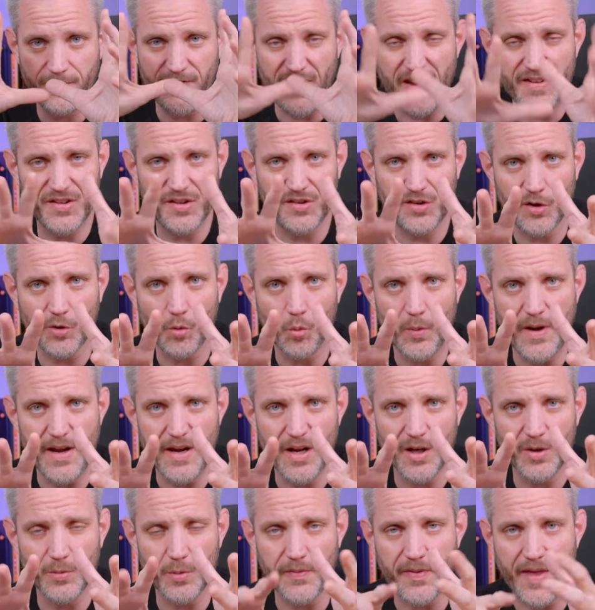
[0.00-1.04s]
faces look
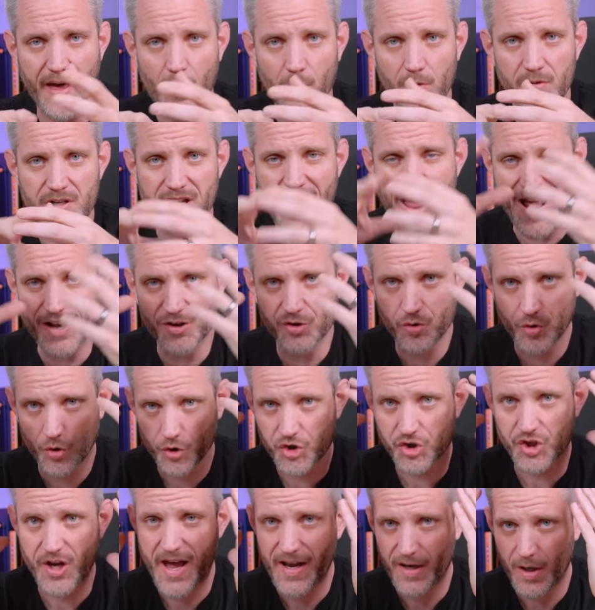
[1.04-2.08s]
weird without natural
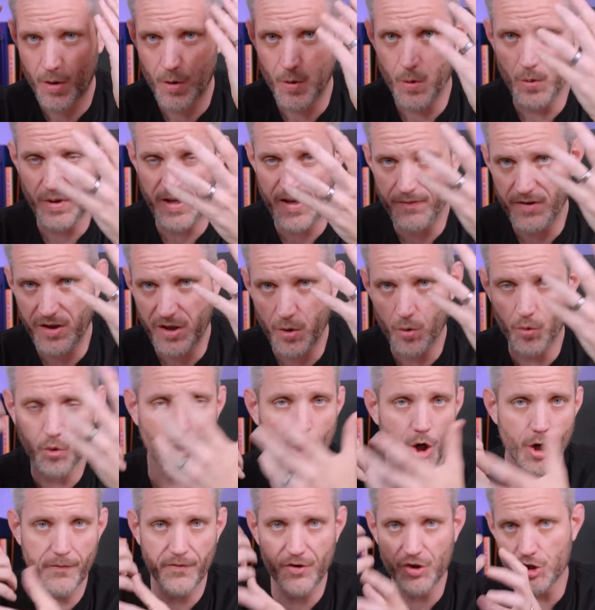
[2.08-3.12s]
shadow giving you
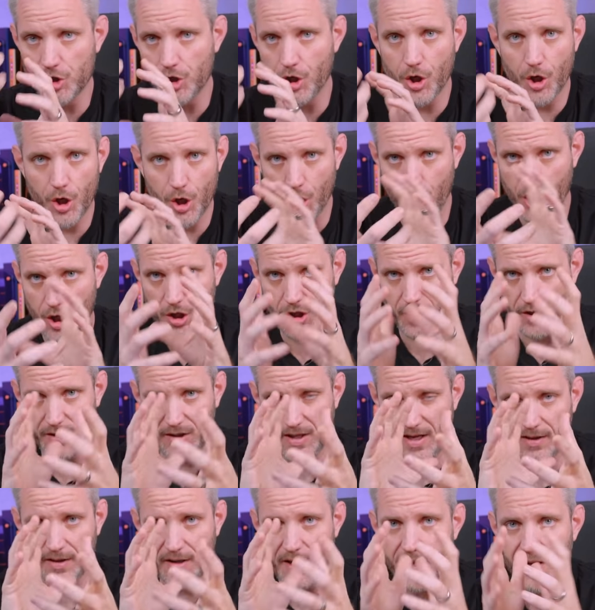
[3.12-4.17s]
curvature.
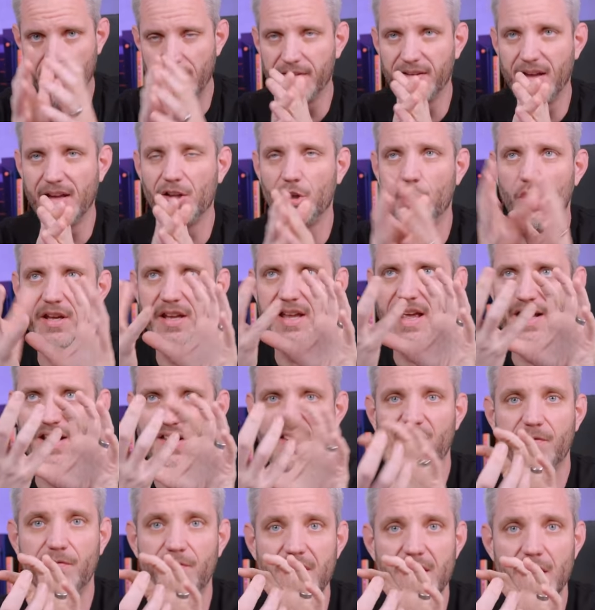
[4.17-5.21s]
Like, it's like looking at a
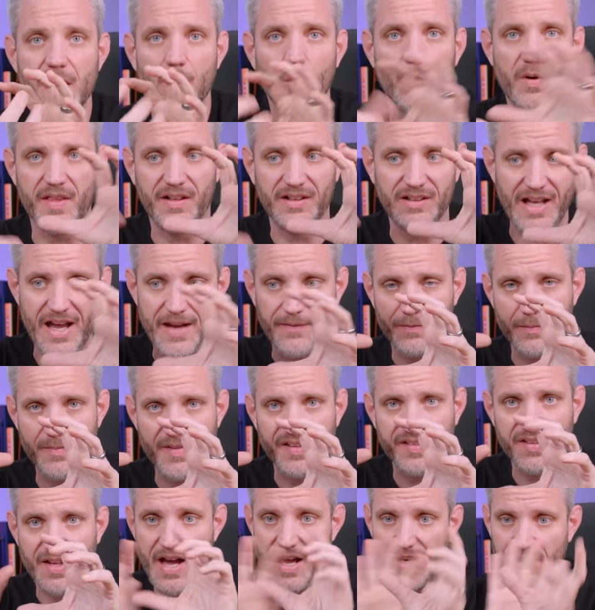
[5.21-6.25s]
sphere with a light from the
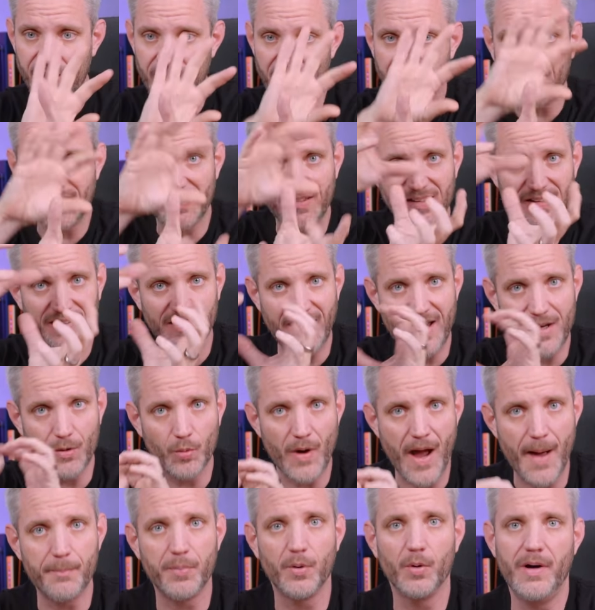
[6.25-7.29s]
side. You like to see the light
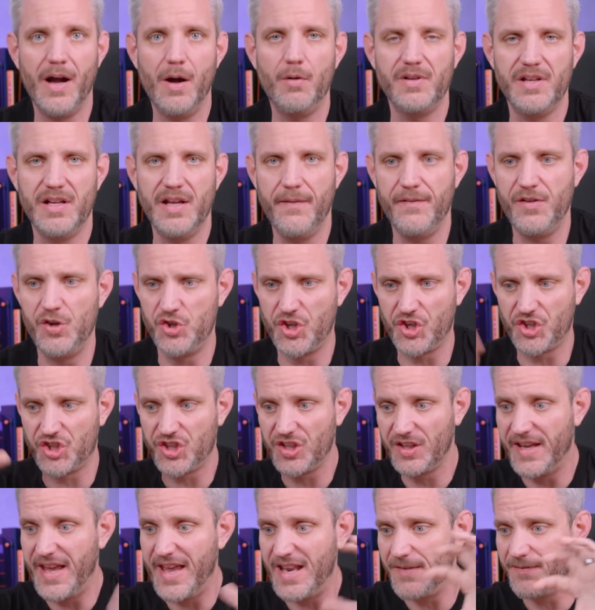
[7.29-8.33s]
wrap around it. If you
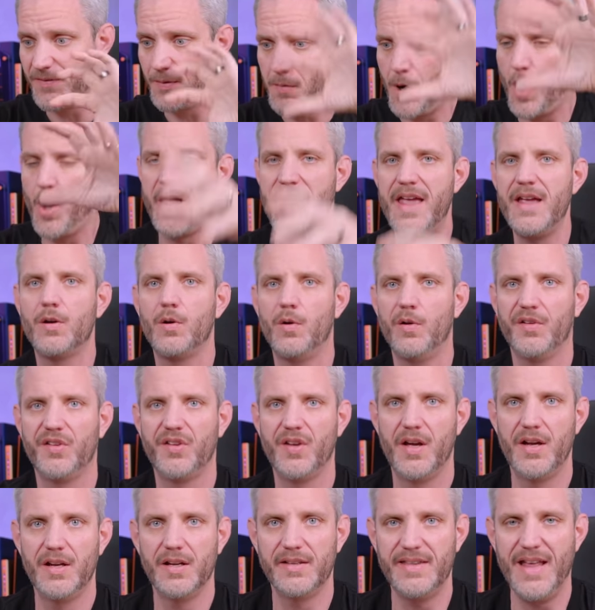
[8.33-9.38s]
just hit it from all
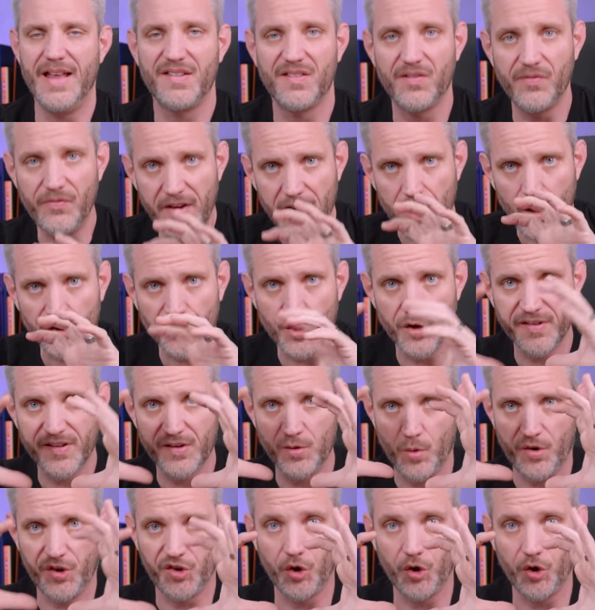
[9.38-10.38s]
angles, that sphere turns into a